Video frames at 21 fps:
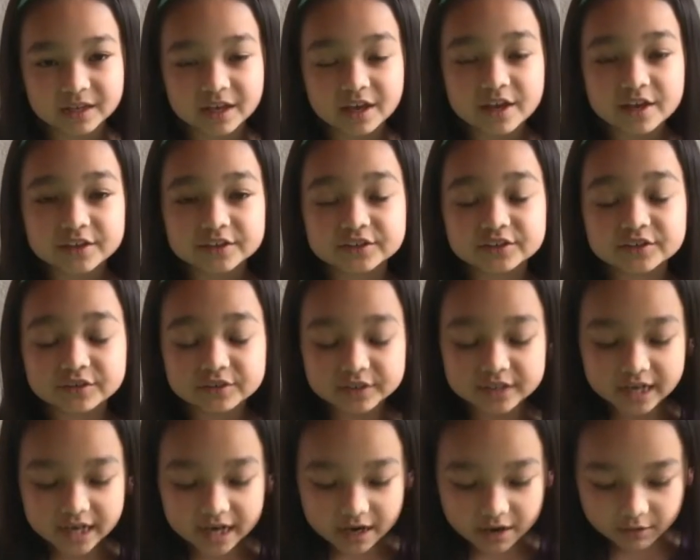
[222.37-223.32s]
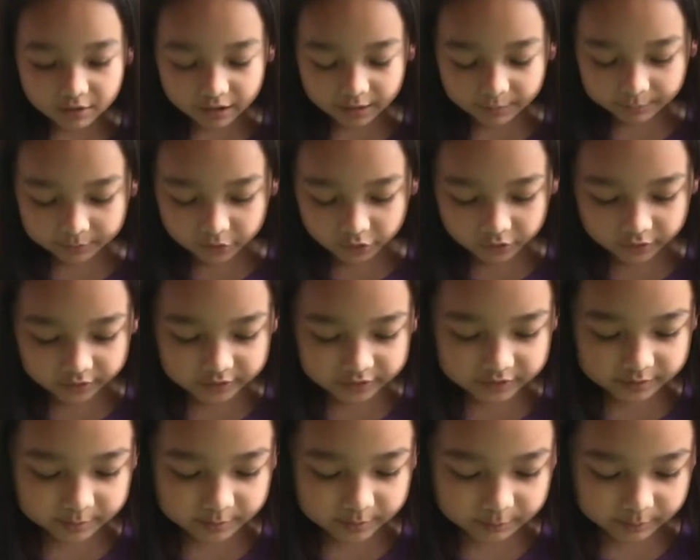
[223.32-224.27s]
So now I'm going to
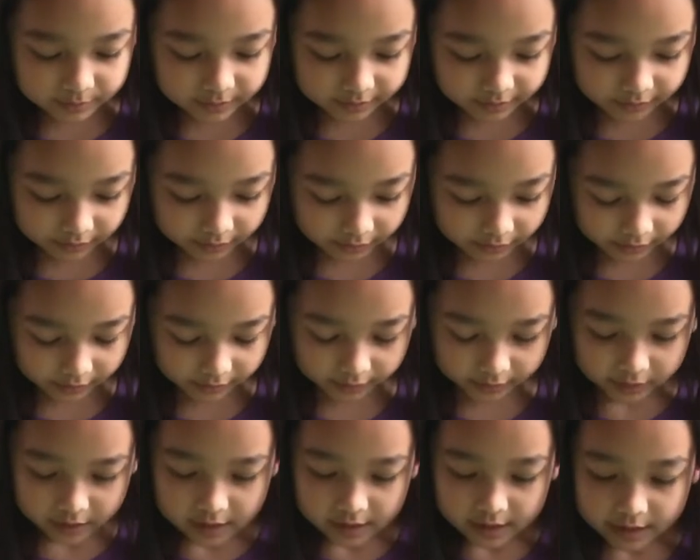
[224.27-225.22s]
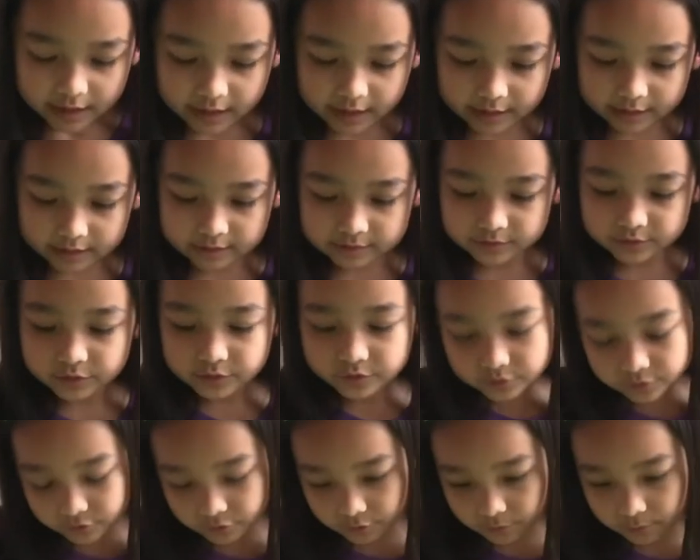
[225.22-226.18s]
be making a
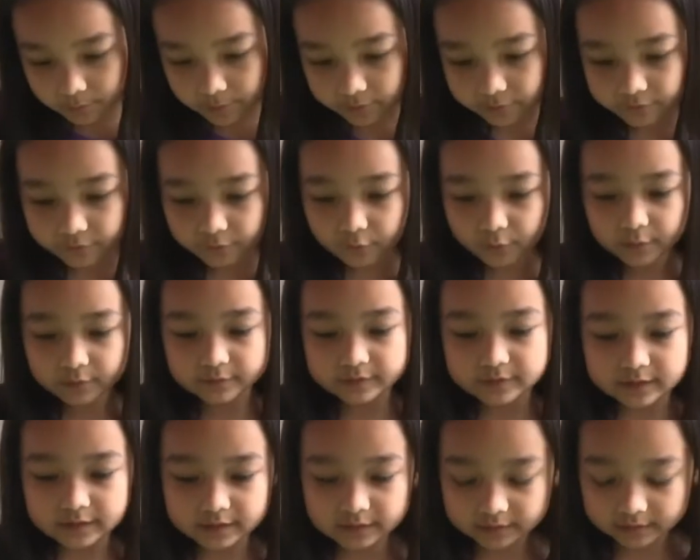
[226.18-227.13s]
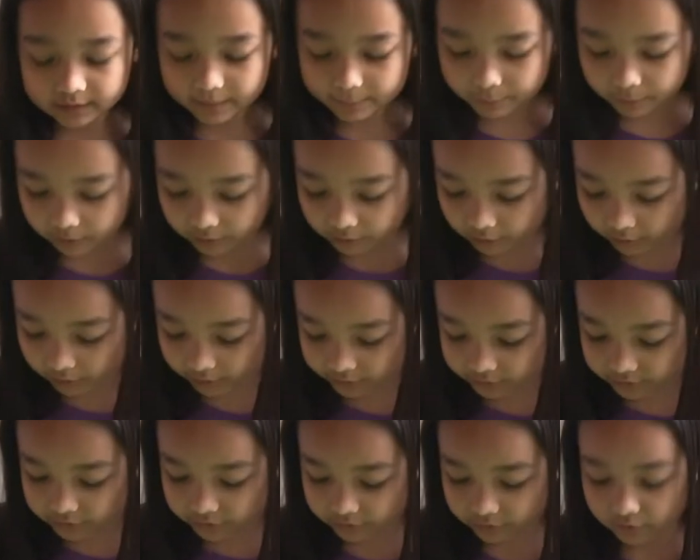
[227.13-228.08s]
tube for the leprechaun
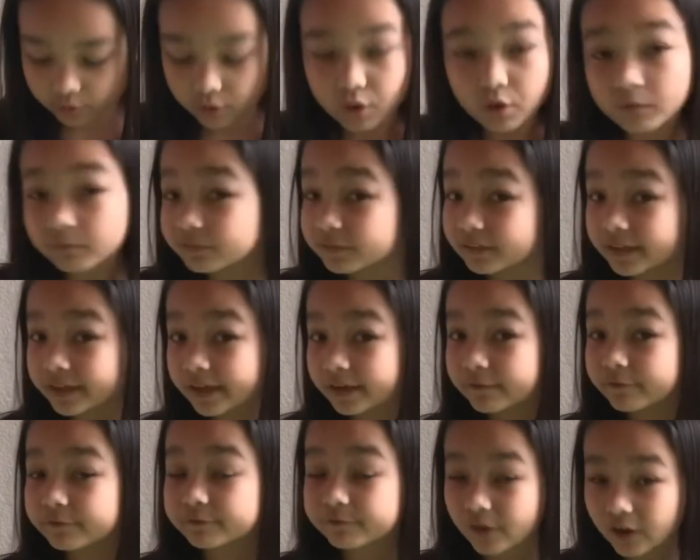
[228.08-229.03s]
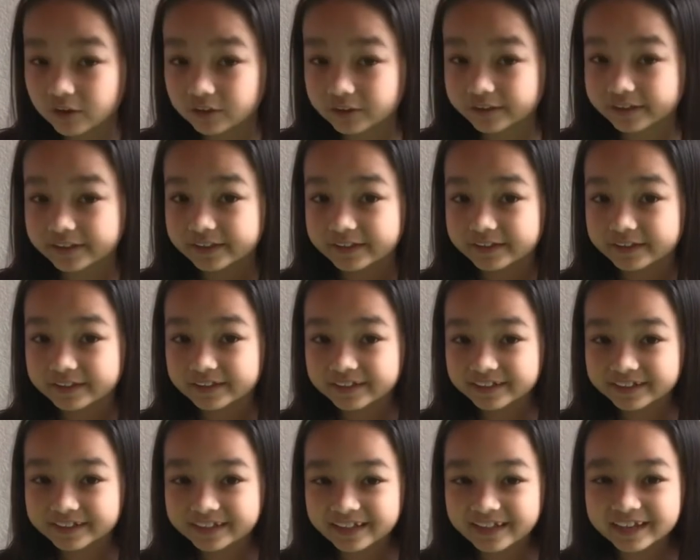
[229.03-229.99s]
to hopefully fall in,
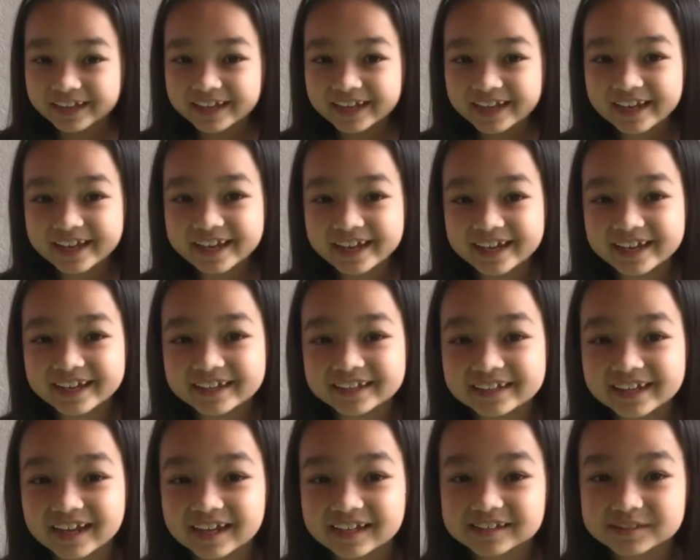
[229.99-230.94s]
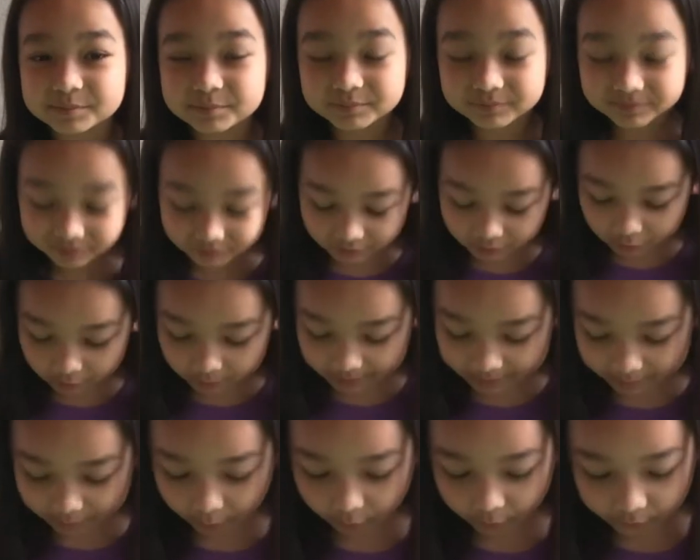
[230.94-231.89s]
and that will be
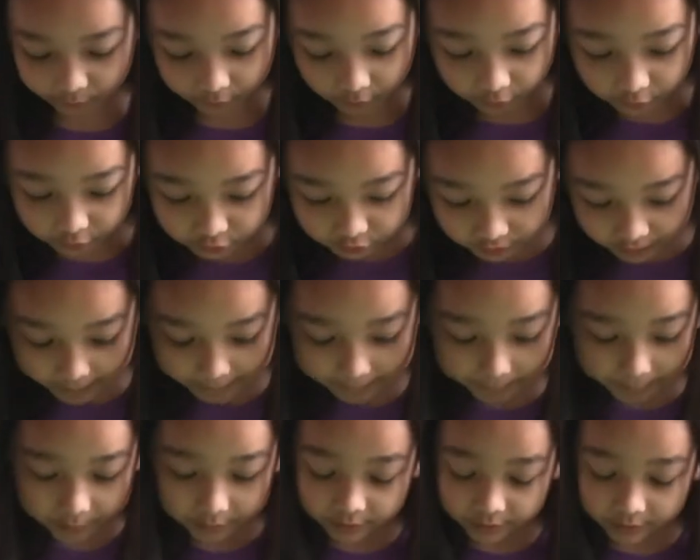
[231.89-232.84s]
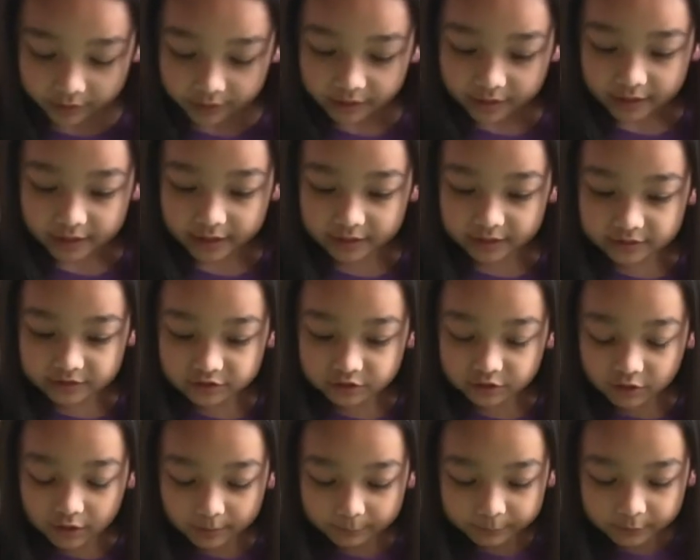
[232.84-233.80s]
part of our trap. And so
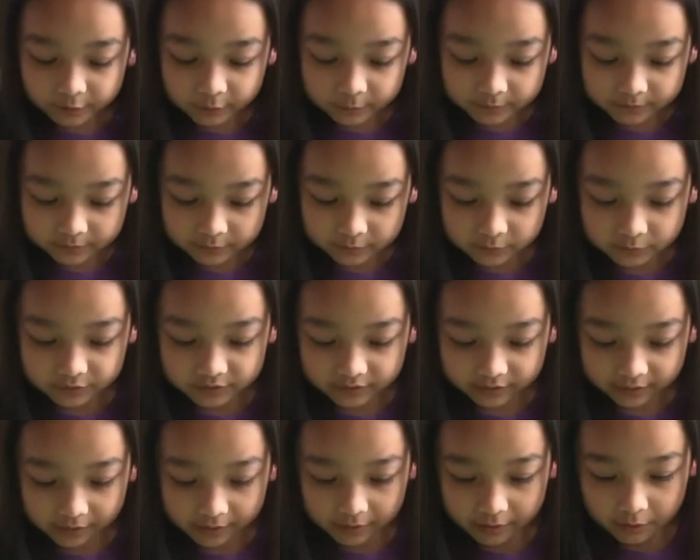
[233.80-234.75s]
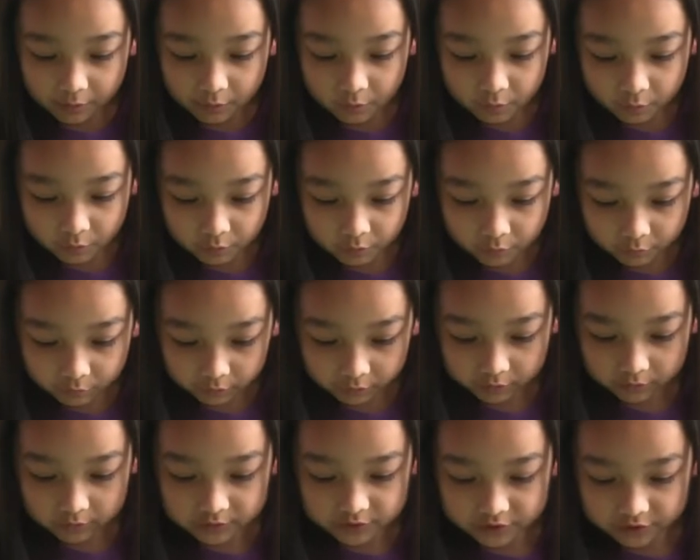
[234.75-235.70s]
I'm going to be using a ruler
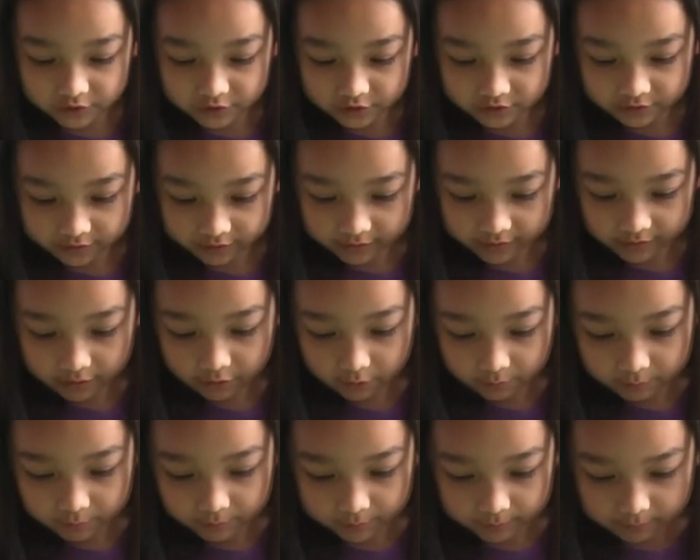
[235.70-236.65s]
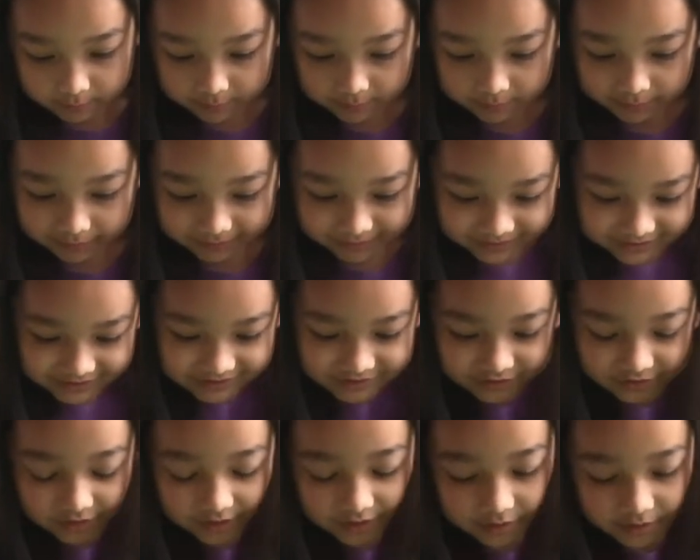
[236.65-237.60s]
to just like help make it
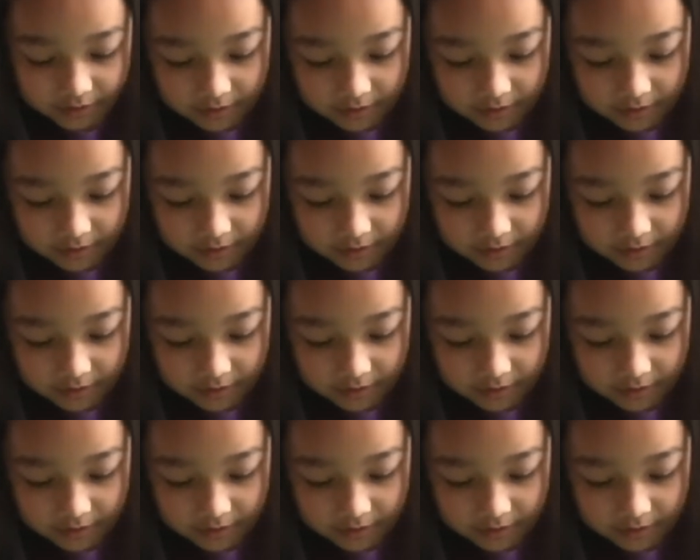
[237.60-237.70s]
straight.